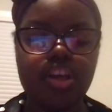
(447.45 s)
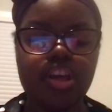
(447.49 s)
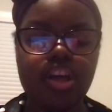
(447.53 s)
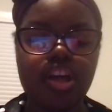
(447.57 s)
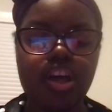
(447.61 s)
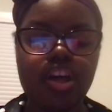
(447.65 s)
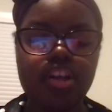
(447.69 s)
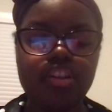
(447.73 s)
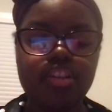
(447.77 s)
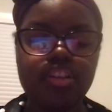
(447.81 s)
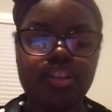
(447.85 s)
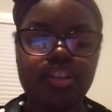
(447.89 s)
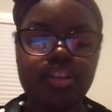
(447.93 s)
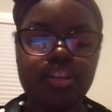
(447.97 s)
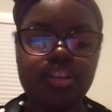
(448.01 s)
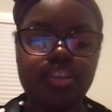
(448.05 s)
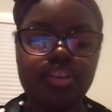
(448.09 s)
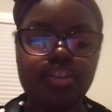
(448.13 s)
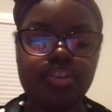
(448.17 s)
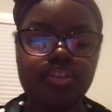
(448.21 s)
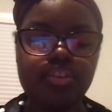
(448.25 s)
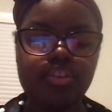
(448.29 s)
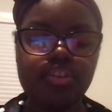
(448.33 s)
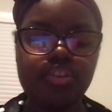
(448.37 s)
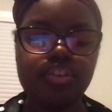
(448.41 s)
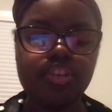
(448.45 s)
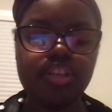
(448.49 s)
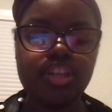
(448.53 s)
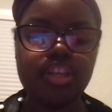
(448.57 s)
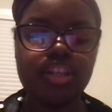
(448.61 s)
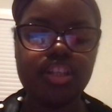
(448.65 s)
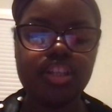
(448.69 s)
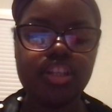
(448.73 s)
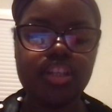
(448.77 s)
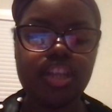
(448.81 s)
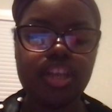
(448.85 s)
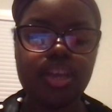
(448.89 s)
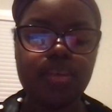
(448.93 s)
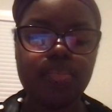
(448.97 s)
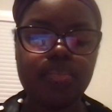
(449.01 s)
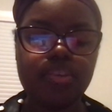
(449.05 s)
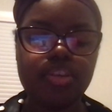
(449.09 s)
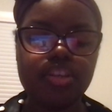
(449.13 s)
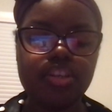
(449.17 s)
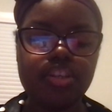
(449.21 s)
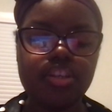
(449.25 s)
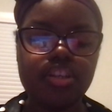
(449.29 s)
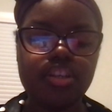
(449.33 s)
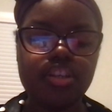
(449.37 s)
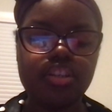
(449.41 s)
Intentionally
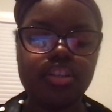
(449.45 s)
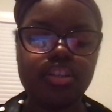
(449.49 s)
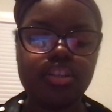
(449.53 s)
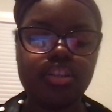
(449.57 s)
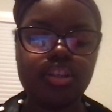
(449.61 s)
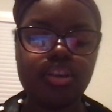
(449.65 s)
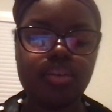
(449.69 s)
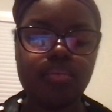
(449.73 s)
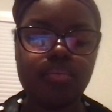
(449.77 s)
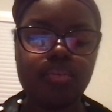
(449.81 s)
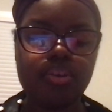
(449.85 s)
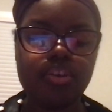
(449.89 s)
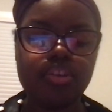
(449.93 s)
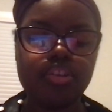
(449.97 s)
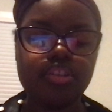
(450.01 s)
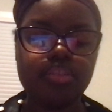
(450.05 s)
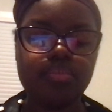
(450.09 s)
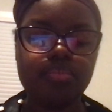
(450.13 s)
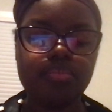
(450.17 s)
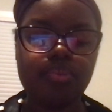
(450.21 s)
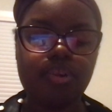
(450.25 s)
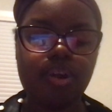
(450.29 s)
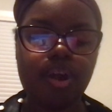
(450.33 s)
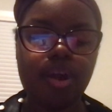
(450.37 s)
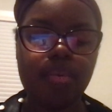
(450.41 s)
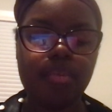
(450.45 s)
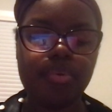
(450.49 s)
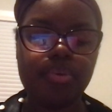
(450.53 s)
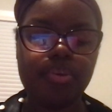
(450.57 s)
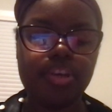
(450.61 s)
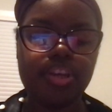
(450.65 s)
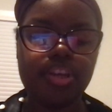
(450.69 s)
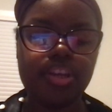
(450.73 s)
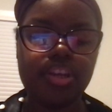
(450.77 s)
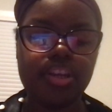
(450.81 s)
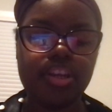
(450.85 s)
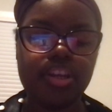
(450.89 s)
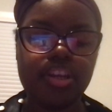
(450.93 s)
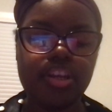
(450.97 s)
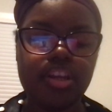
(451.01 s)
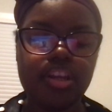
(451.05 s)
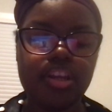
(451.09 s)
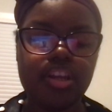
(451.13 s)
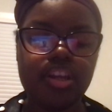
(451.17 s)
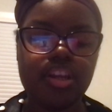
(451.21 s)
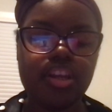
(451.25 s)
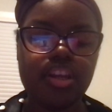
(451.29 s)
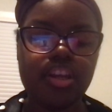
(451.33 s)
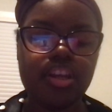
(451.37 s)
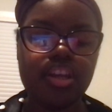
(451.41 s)
damaging someone's property
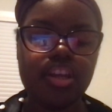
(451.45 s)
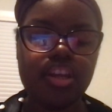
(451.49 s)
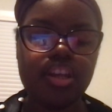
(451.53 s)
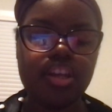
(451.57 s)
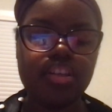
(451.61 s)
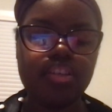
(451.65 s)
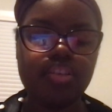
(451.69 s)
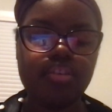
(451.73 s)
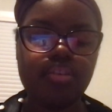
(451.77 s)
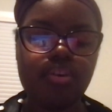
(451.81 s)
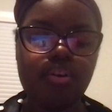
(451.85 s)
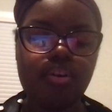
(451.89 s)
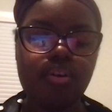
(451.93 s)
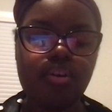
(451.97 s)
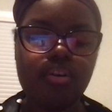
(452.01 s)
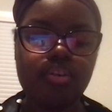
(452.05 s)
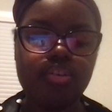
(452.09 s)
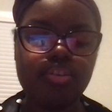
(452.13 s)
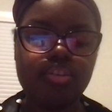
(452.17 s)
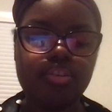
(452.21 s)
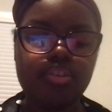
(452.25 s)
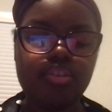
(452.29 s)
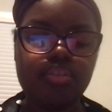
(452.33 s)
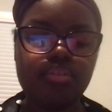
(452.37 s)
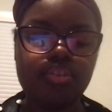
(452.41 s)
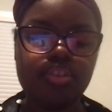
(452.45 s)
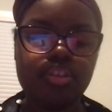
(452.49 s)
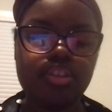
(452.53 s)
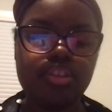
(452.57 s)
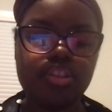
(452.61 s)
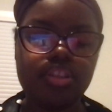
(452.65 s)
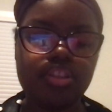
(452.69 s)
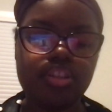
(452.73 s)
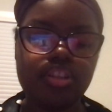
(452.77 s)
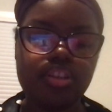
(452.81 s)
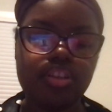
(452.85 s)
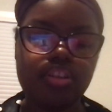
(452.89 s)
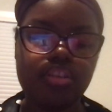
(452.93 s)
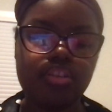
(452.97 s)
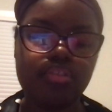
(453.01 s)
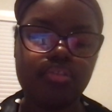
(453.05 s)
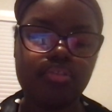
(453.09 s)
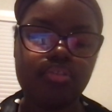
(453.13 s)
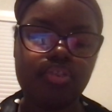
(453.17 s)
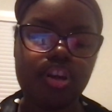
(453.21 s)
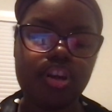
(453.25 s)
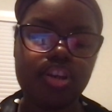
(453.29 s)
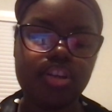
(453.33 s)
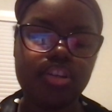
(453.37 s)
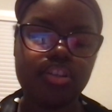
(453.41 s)
is also considered
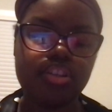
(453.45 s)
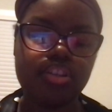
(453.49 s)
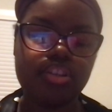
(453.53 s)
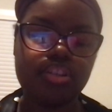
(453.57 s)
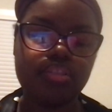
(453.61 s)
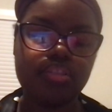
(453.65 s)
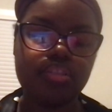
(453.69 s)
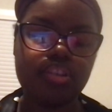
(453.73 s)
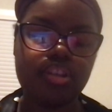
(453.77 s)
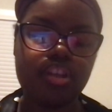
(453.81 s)
aggression.